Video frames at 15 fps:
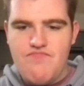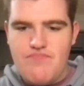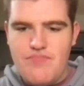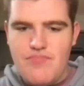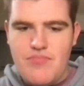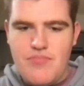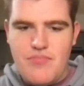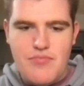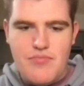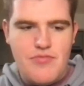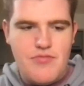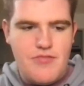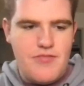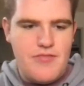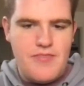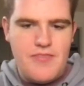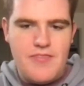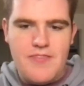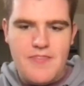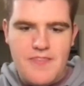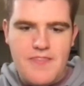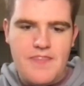
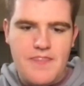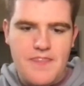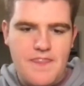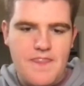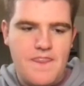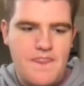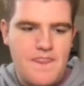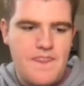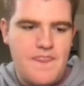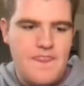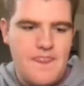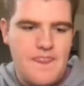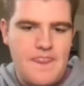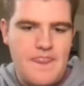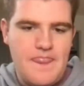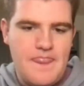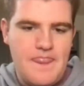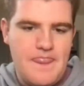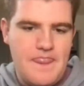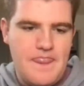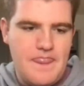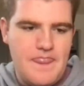
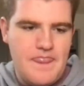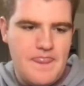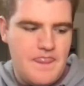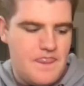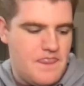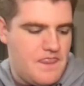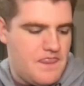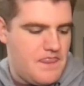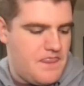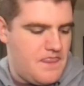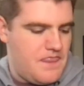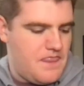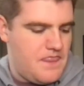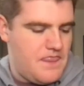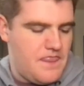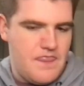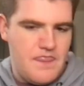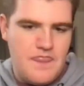[no speech]